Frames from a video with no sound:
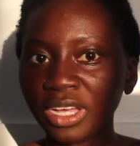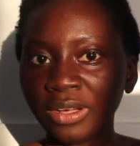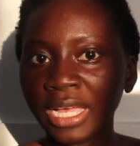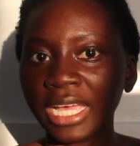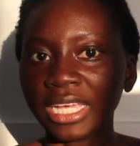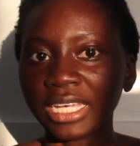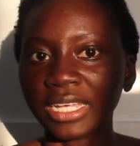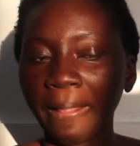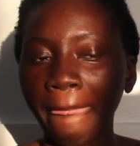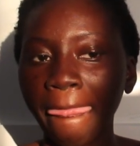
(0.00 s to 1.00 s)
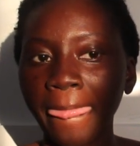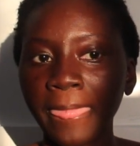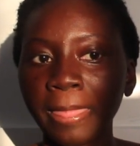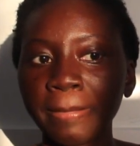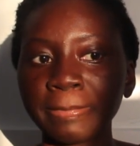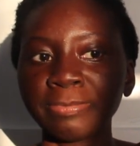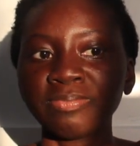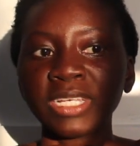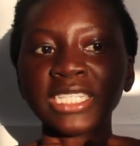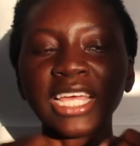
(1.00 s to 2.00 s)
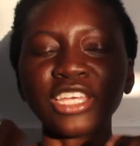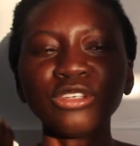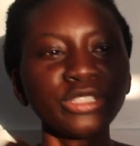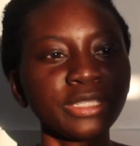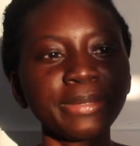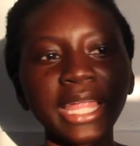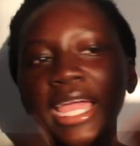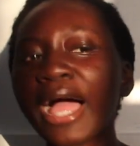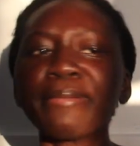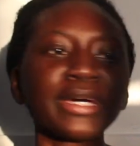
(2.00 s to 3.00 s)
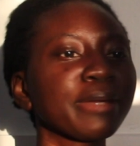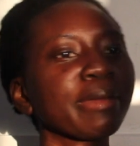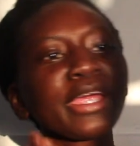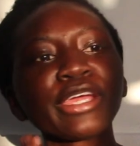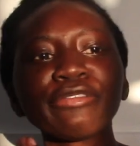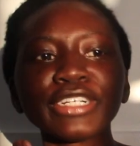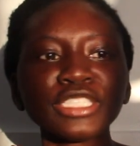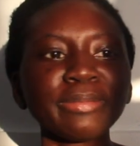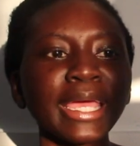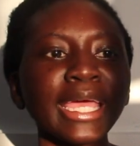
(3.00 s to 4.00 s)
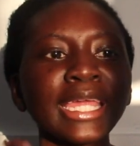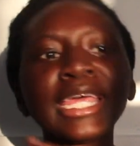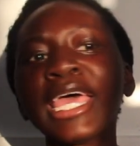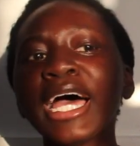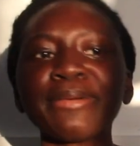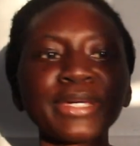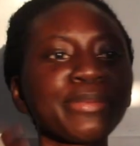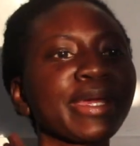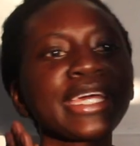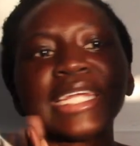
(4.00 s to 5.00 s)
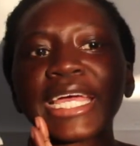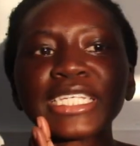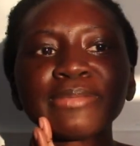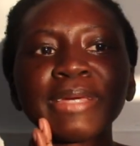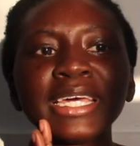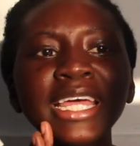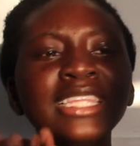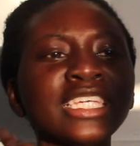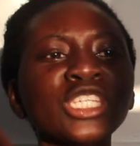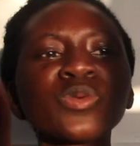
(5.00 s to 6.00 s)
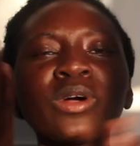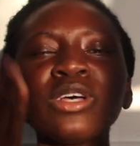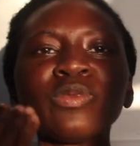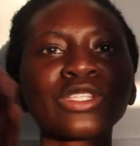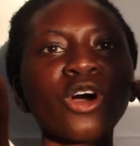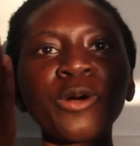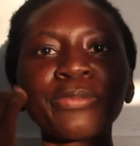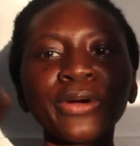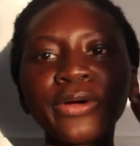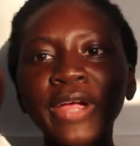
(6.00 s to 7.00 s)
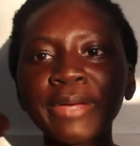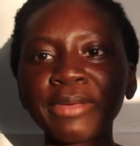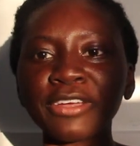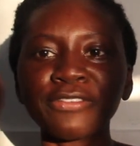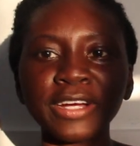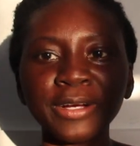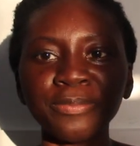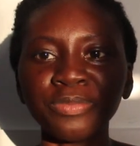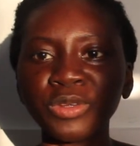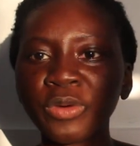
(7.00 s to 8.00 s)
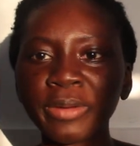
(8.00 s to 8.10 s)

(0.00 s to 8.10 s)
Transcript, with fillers: Okay? Because I used to be like, I'm gonna marry a rich man, I'm gonna marry a nice man, and these were was all programming from the